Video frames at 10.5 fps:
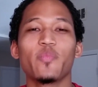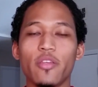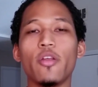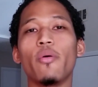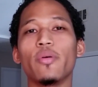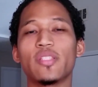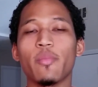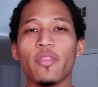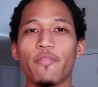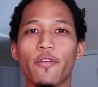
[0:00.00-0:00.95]
You know, in
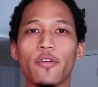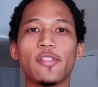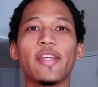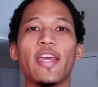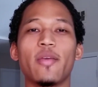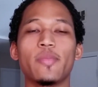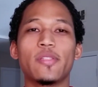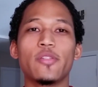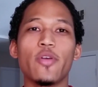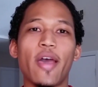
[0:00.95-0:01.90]
some of the first
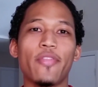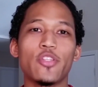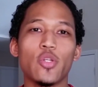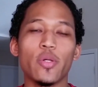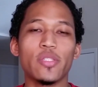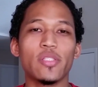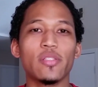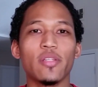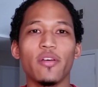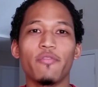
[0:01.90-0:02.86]
games, you had the
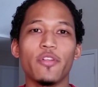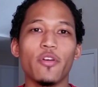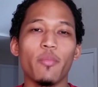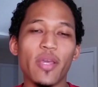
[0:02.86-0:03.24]
choices of, you know,